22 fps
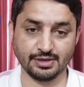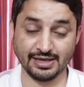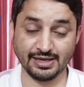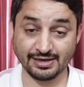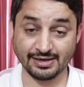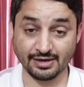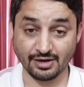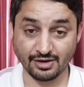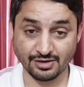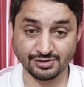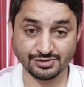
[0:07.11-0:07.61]

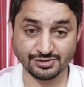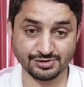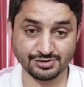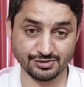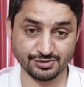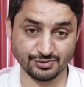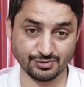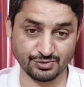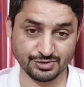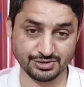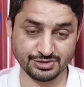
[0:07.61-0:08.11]
and
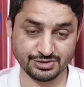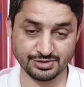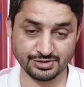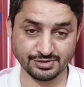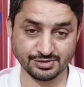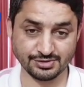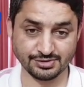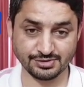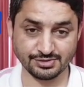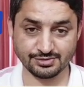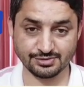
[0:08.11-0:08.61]
answer
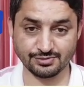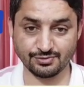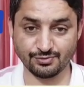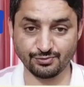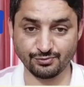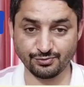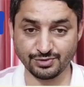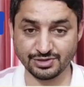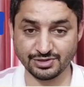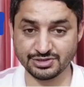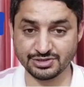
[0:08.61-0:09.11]
questions
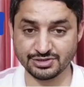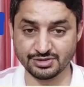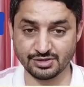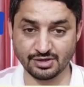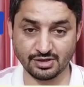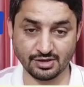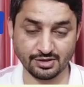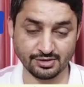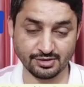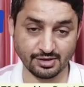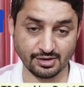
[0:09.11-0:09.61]
which
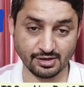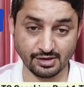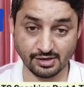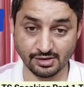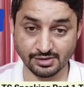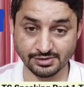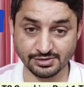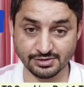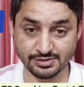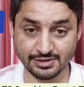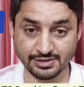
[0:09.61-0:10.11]
are
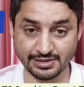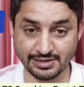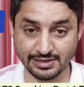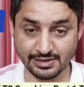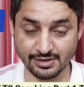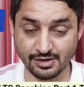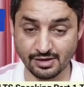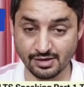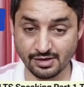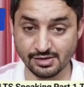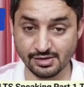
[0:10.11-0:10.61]
asked
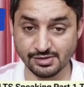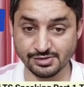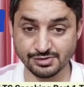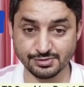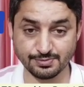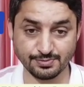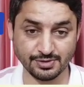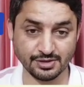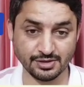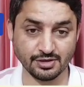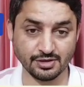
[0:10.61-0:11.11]
in IELTS
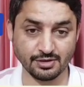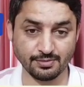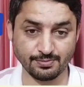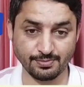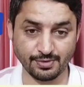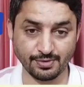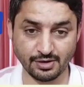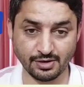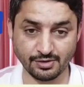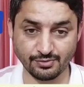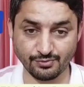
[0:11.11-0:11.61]
Speaking
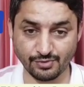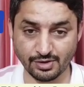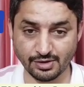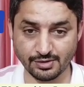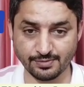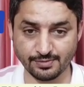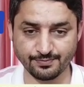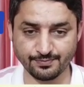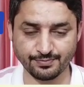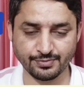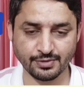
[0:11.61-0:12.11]
Part
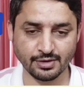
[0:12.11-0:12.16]
1.